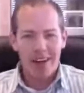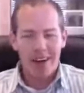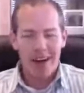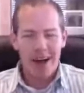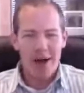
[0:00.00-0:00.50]

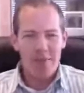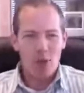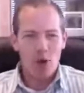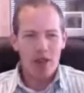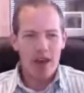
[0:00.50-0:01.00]
um,
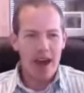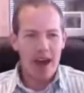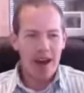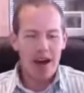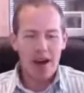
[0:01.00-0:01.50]
where they had
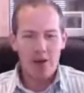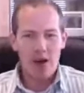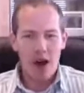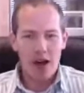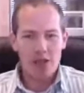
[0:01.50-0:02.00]

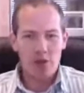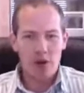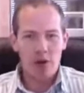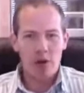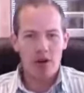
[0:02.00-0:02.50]
hundred
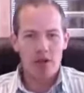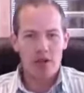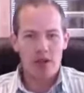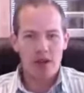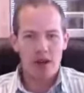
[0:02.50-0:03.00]

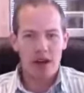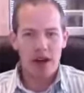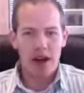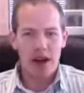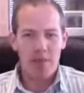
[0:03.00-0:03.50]
entrepreneurs.
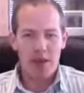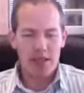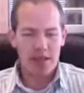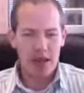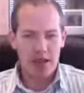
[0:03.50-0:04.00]
Uh, they
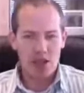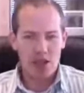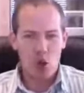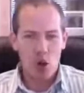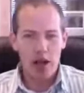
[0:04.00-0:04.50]
selected
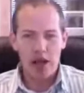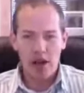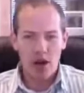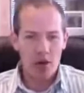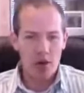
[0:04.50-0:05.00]
20 to
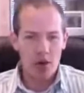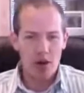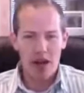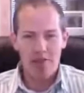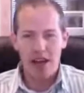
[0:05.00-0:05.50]
go through
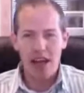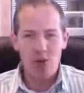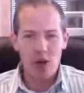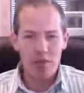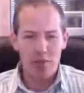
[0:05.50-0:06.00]
kind of an
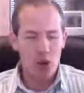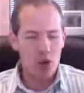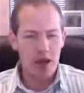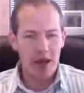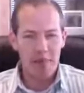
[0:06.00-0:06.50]
eight week
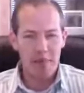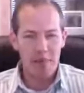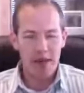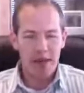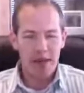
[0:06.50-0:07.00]
boot camp.
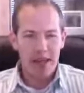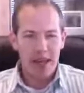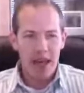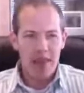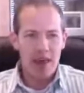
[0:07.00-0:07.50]

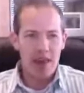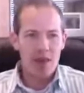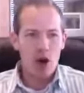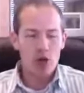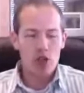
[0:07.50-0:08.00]
And then
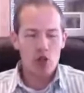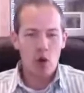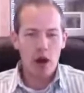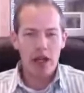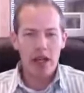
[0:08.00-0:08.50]
those
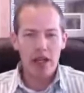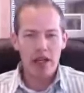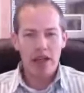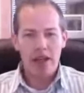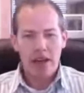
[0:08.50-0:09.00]

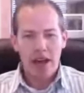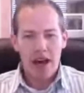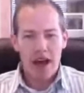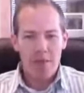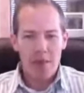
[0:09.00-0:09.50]
20,
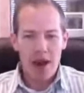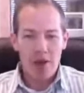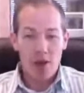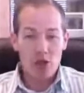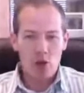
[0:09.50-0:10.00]
um, out
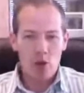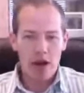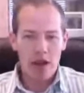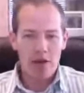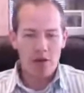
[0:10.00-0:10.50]
of those
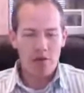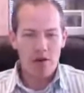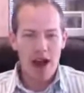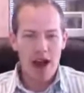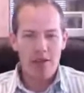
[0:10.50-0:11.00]
20, there were
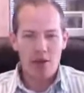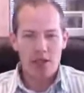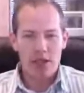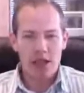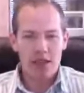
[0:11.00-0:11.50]
five that were
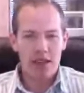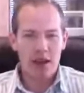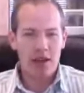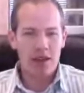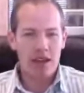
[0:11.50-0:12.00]
selected
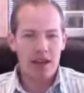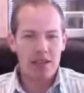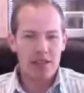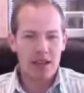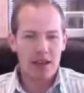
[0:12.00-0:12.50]
that,
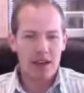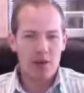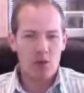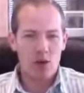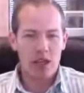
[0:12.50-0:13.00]
that
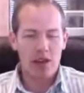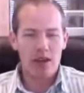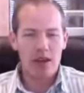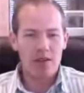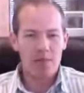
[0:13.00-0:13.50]
uh, were
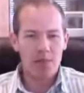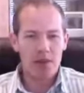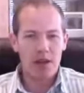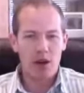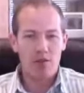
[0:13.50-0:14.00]
given
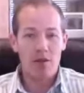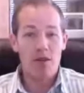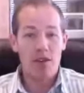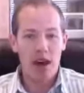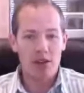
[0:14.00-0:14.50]
you know
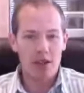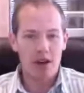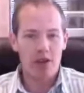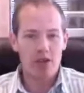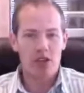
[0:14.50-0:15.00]
fifty thousand
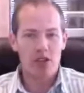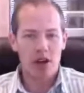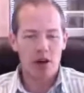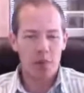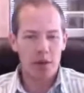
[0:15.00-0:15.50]
dollars to
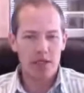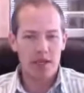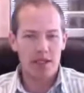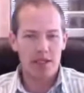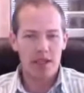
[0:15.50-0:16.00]
start a
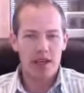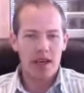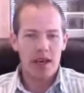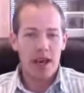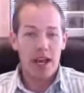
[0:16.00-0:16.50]
business,
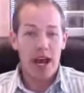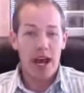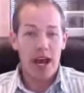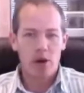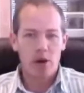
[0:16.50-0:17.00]
and I
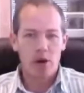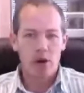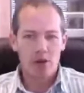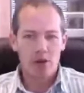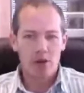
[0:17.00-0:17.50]
was one of
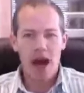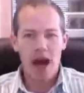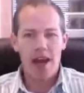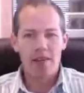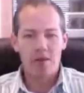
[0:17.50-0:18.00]
those
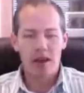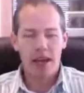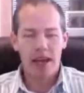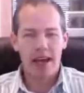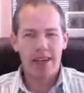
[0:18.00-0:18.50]
five,
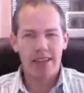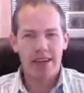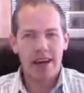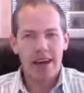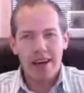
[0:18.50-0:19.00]
and
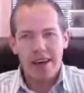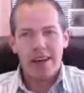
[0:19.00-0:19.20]
uh,